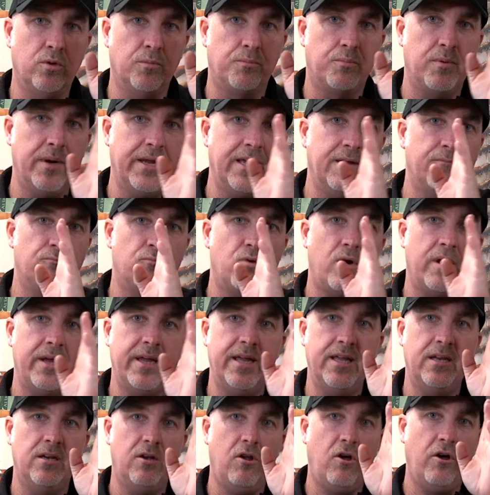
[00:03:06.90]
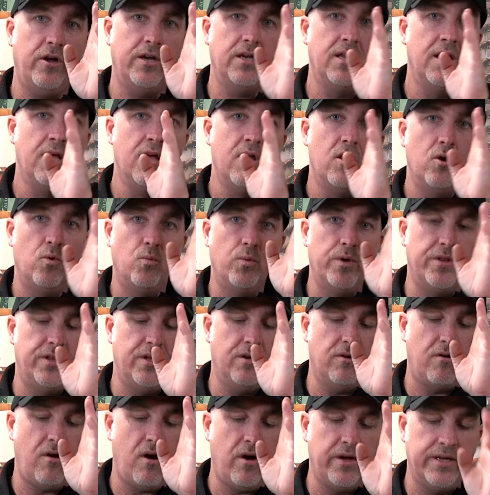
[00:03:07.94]
to bring them right in line with
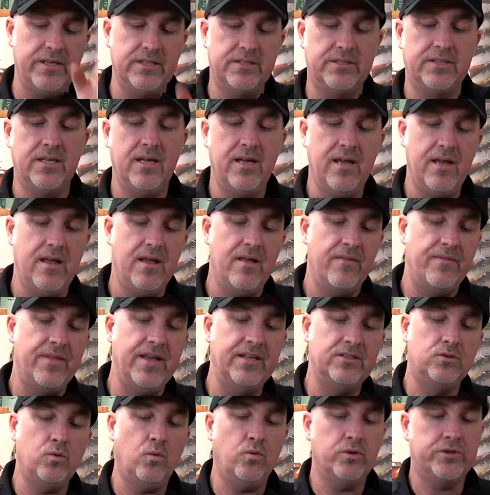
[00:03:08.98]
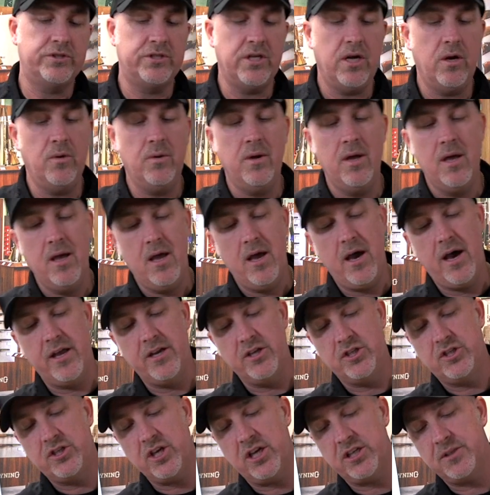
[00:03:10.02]
your eyes. There's also an
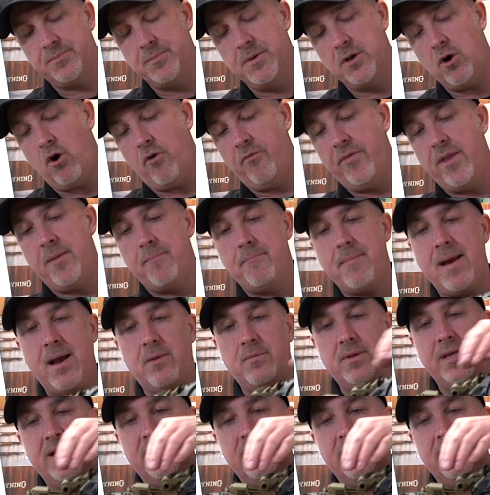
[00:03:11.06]
adjustment on the mount